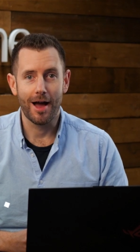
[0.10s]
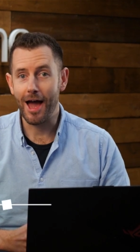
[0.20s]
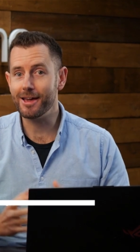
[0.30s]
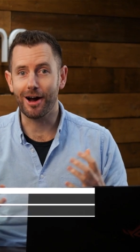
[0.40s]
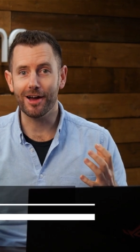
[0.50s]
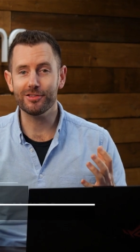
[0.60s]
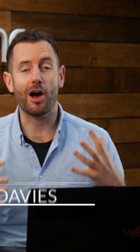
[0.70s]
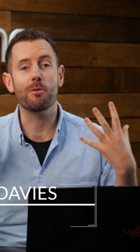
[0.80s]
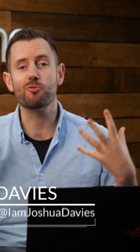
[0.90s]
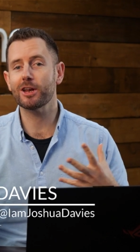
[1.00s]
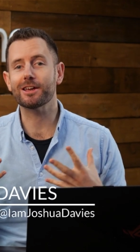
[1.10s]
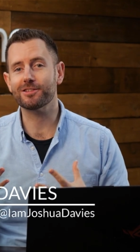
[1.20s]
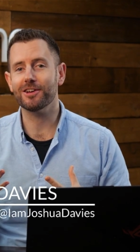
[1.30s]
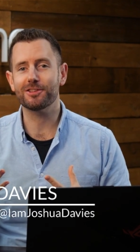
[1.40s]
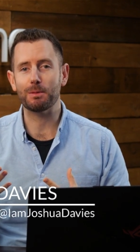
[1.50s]
Hey guys, I'm really
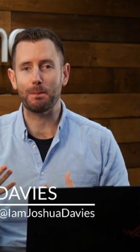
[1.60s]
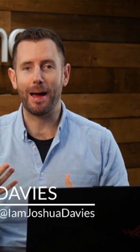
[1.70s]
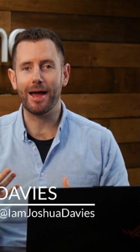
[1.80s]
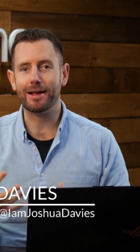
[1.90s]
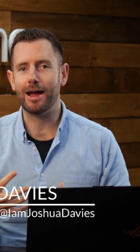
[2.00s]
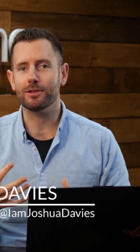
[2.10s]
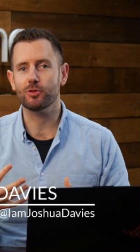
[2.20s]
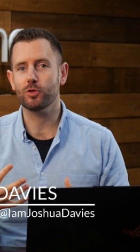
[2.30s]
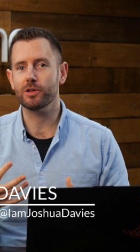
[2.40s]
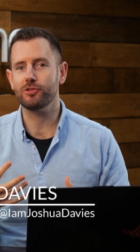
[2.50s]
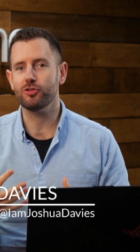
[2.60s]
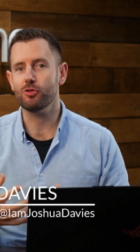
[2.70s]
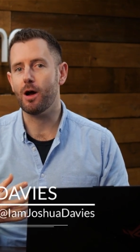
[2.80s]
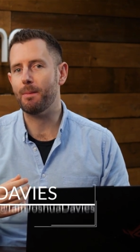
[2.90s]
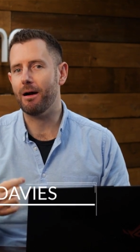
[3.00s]
excited to be back and talking to
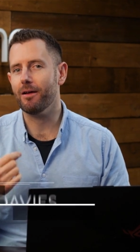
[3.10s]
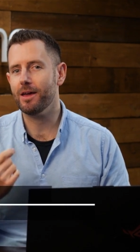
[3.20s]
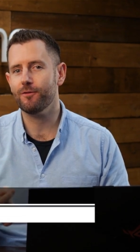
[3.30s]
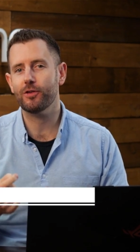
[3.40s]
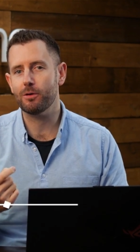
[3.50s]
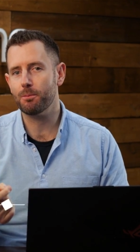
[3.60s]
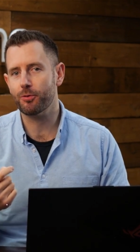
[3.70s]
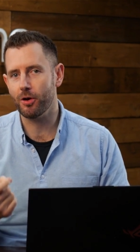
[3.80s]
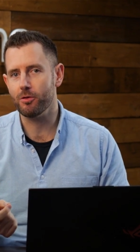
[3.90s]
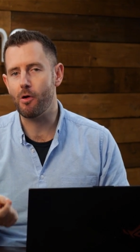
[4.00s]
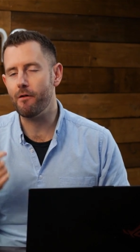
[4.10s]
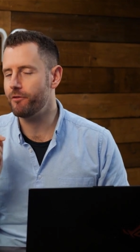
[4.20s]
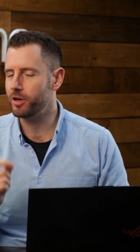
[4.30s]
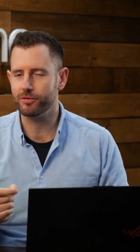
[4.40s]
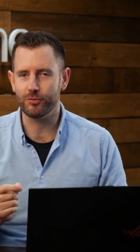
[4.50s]
you about HitFilm Pro
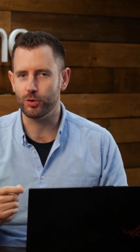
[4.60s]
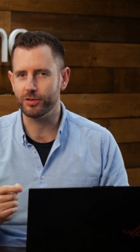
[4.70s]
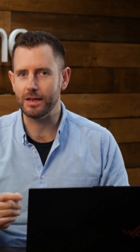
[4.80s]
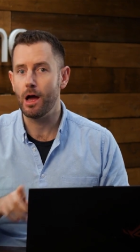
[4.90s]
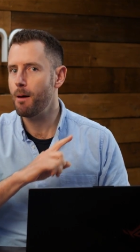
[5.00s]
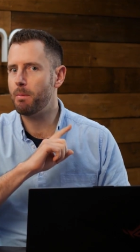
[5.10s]
version 14.